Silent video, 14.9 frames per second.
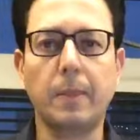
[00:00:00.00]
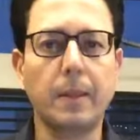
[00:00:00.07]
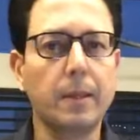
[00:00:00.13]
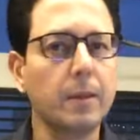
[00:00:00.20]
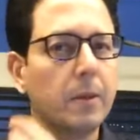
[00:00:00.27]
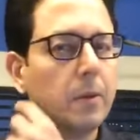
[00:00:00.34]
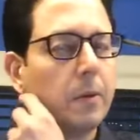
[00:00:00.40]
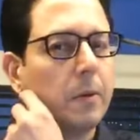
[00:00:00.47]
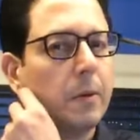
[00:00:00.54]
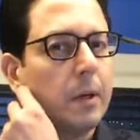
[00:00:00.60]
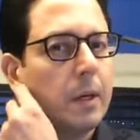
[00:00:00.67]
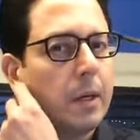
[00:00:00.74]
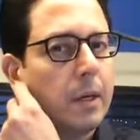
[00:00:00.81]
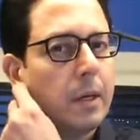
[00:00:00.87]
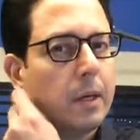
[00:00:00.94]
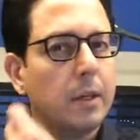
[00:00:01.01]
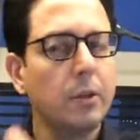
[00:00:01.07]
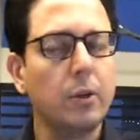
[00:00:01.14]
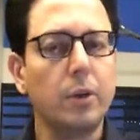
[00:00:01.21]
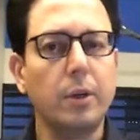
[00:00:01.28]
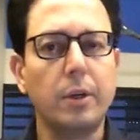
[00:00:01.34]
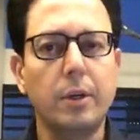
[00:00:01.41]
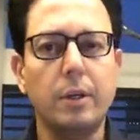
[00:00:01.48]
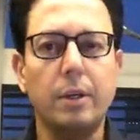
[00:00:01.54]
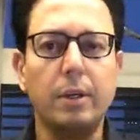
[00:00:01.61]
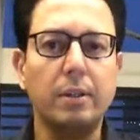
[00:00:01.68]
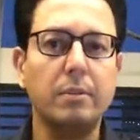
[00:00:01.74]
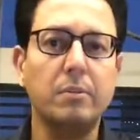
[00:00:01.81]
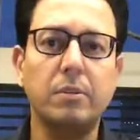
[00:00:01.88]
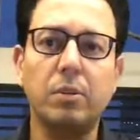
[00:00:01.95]
you know, your uh,
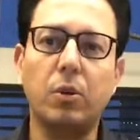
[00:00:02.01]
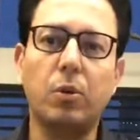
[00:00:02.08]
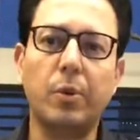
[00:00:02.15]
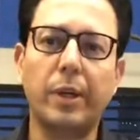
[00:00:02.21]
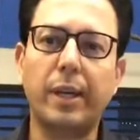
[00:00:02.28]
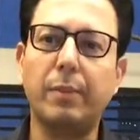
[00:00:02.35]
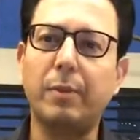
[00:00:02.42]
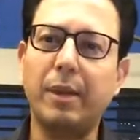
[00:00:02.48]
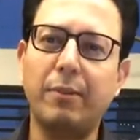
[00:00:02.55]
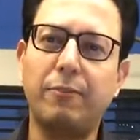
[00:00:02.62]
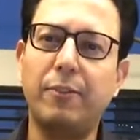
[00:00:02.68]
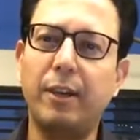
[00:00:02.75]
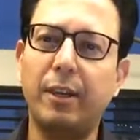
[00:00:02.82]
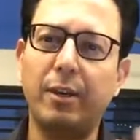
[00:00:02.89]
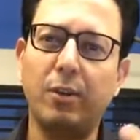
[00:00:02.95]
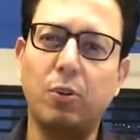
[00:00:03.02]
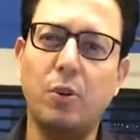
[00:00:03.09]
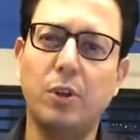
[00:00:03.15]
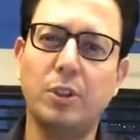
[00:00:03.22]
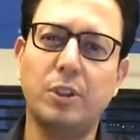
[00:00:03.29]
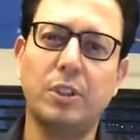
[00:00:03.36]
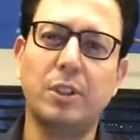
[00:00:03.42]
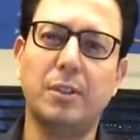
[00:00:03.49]
over time caffeine cause,